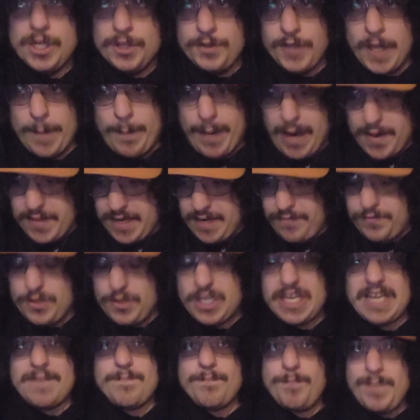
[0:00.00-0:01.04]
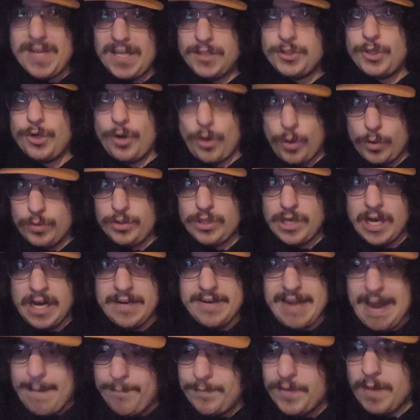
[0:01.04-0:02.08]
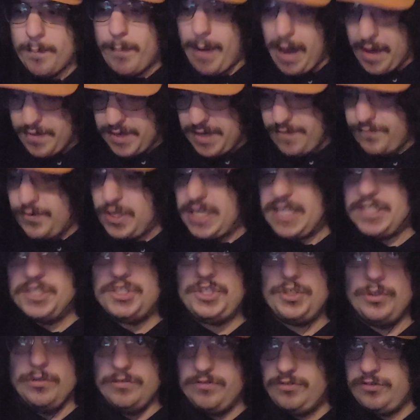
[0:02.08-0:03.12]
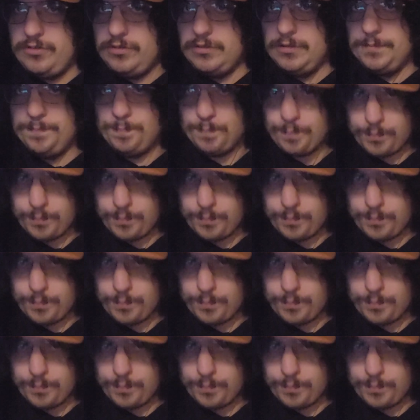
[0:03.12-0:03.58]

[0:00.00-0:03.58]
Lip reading: The positive, you can build your own Gundam. The positive, you can choose to